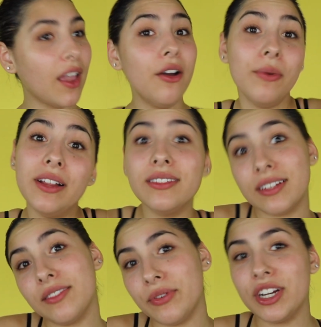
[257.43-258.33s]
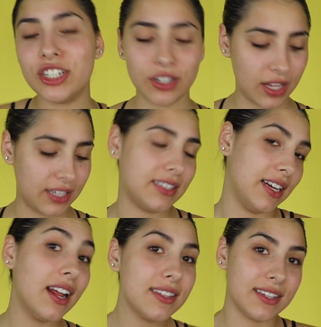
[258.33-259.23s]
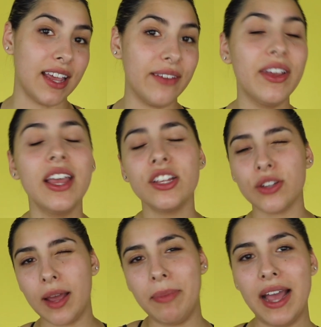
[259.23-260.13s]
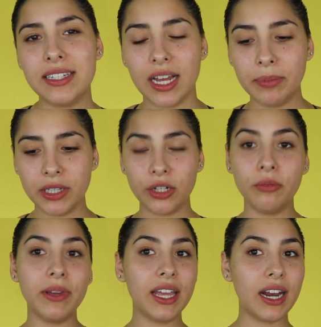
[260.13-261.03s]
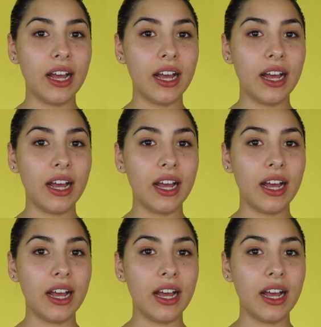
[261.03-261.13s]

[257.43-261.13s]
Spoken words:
Oh, well, the footage did not save, so I backed up a little bit.